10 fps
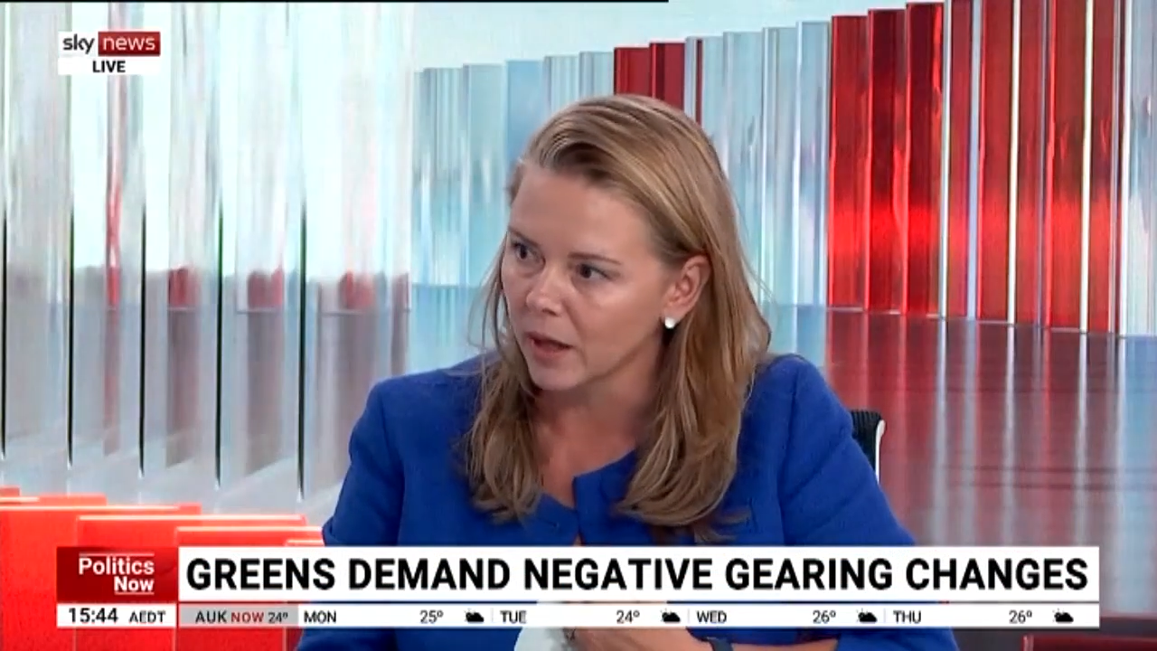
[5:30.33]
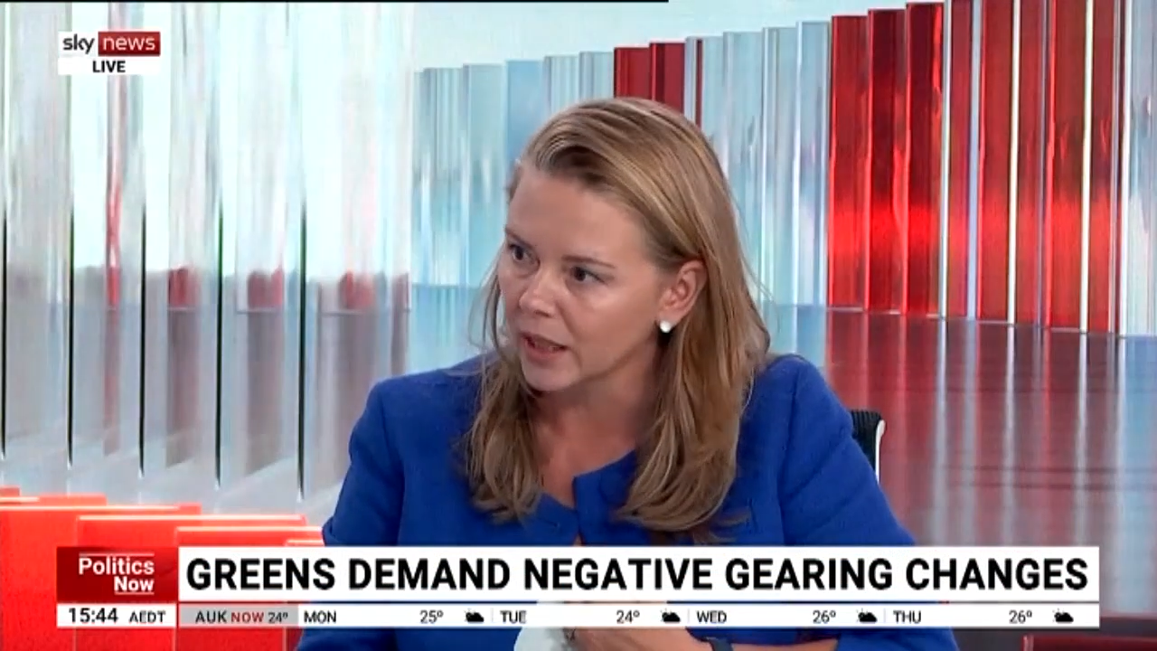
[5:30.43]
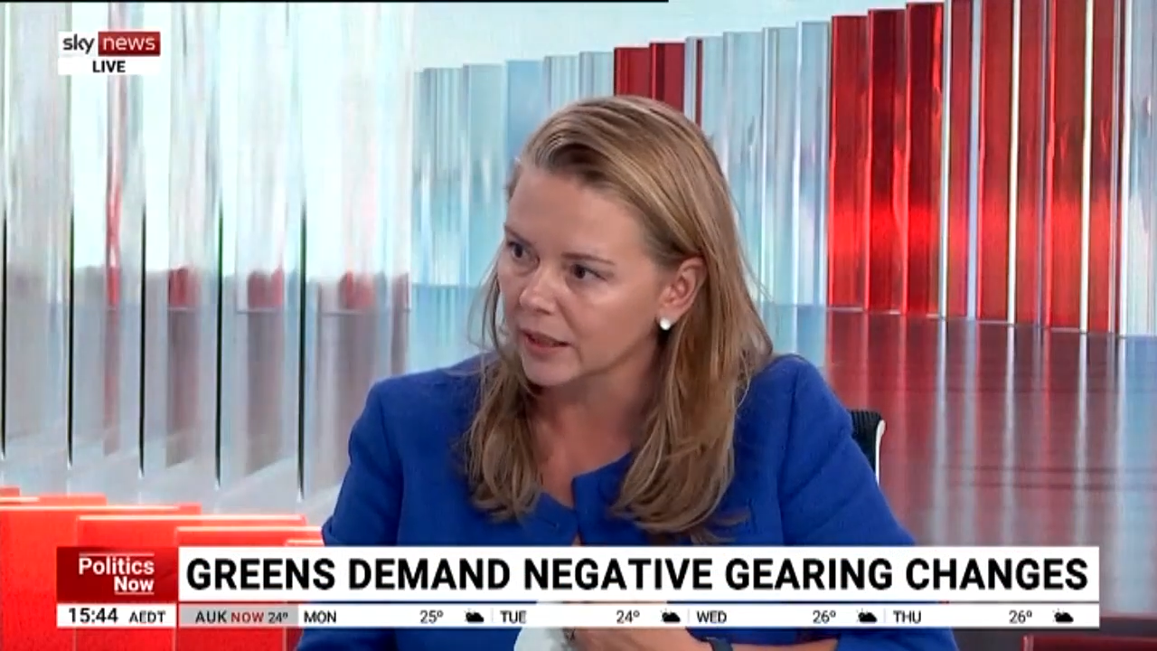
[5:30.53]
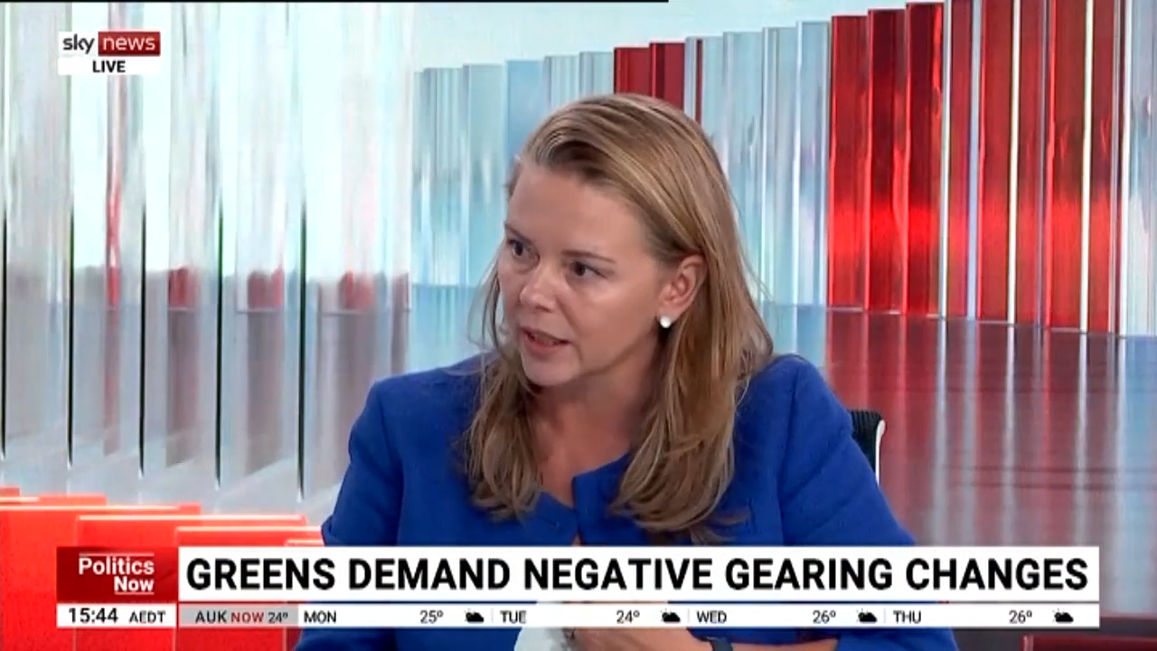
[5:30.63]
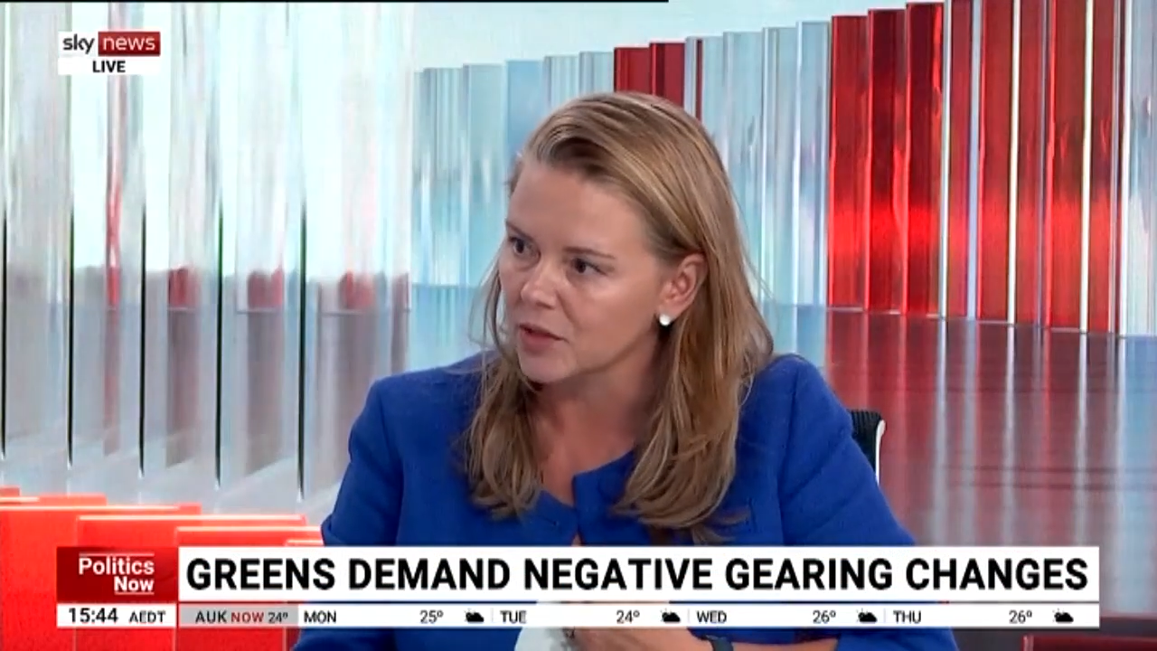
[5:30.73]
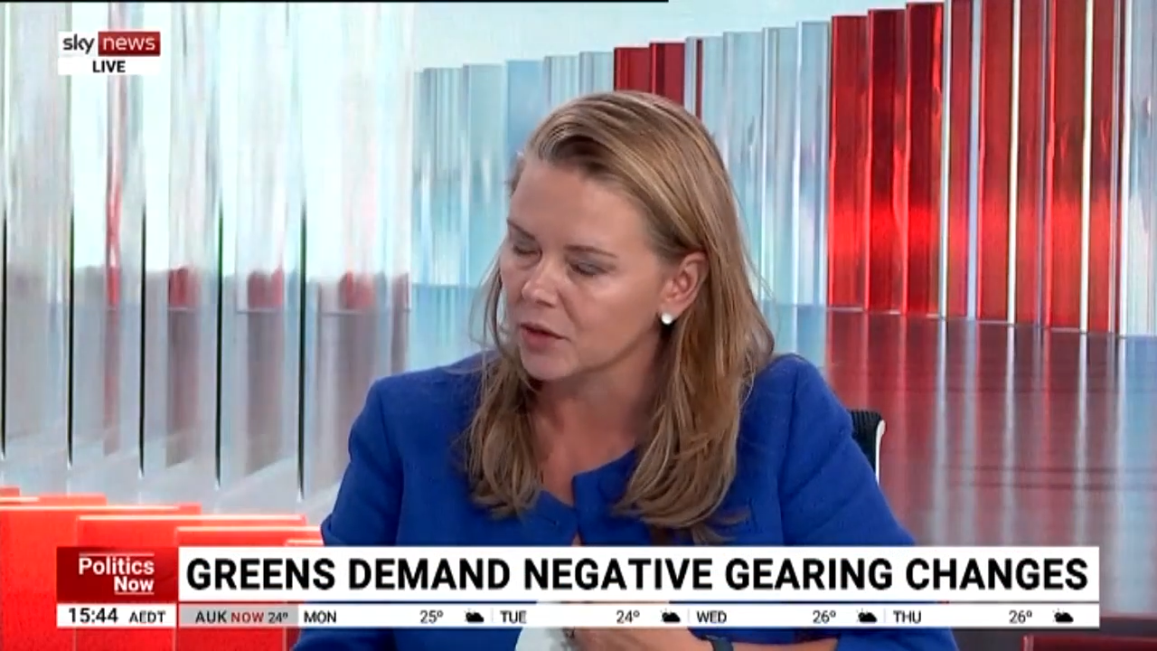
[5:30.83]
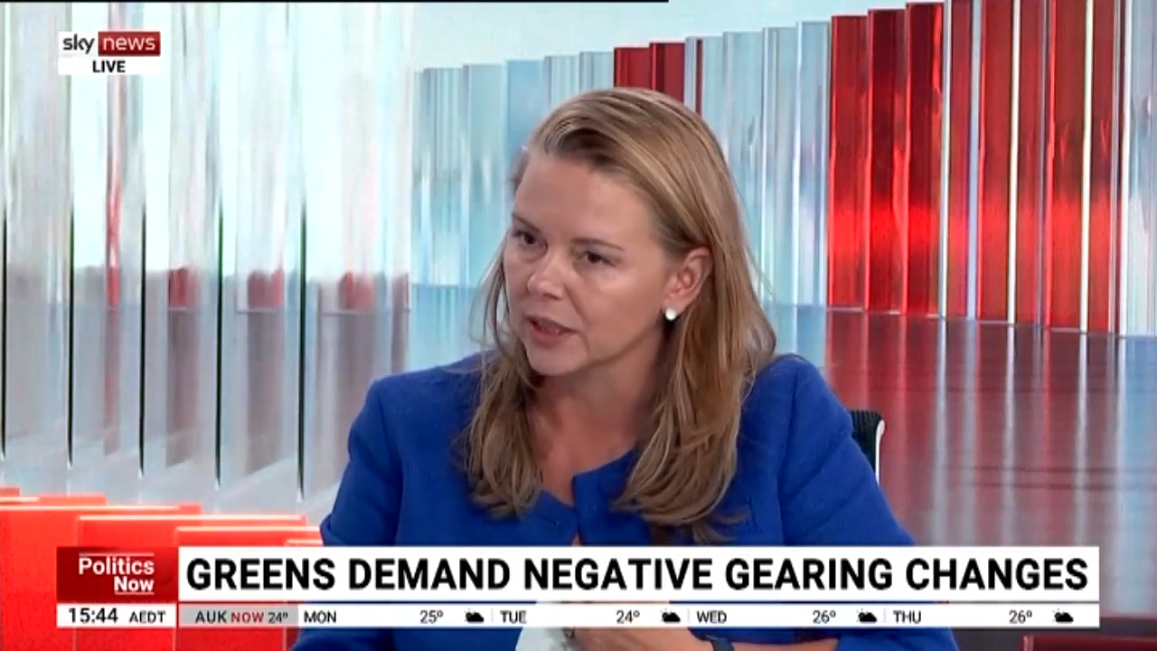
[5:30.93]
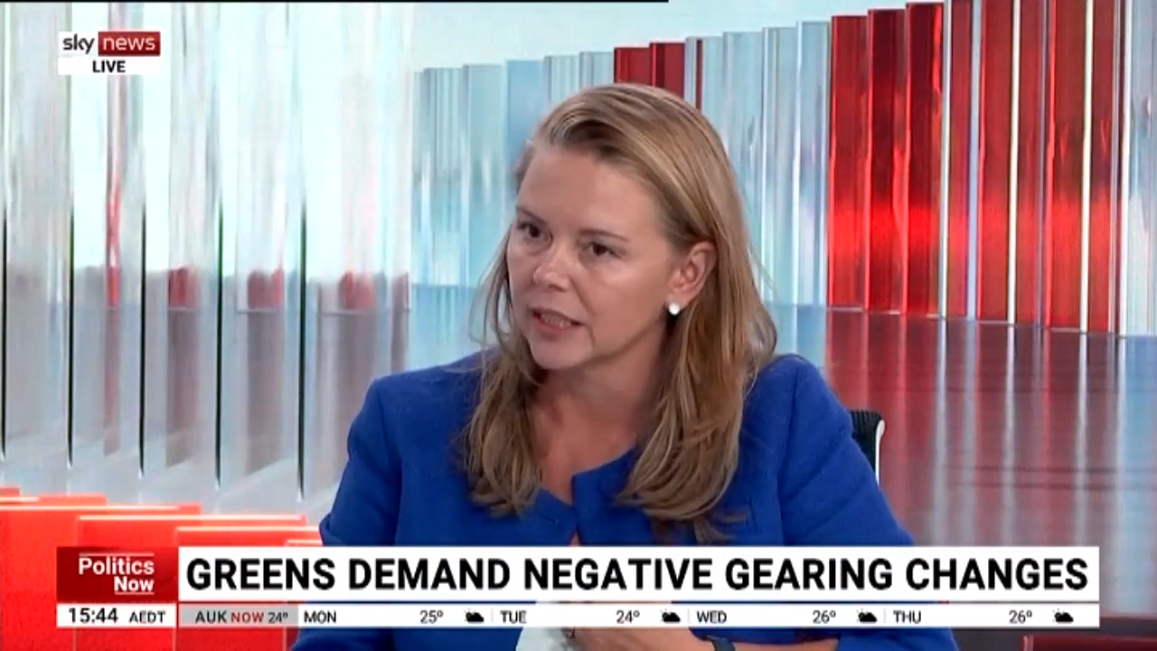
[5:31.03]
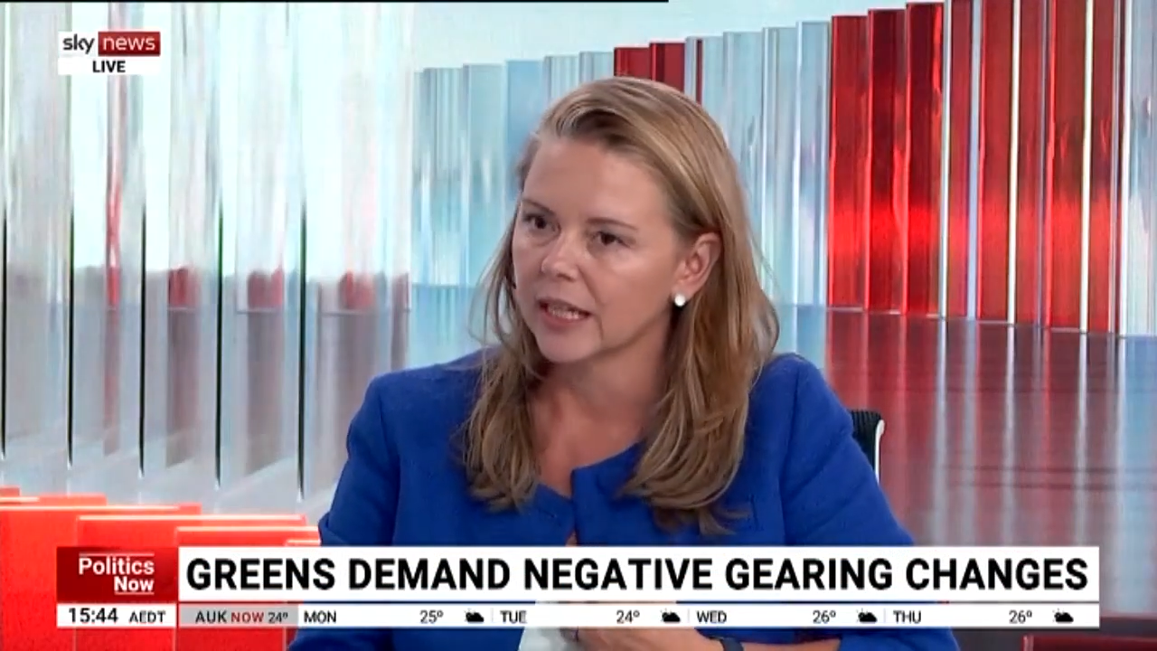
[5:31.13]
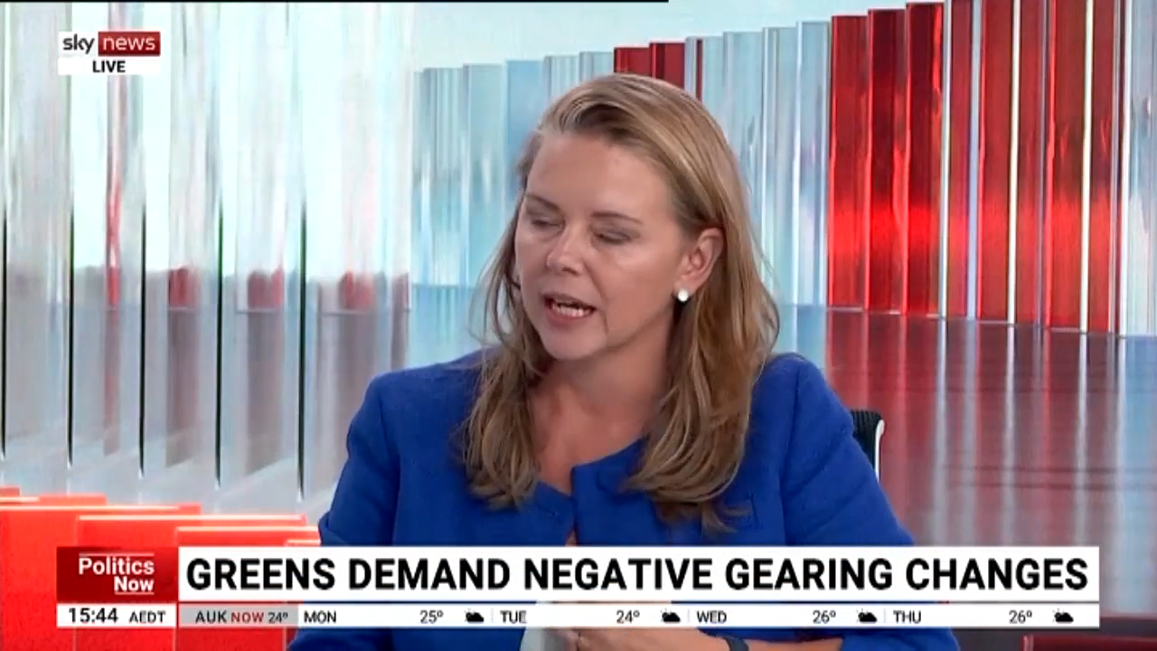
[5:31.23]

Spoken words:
my electorate.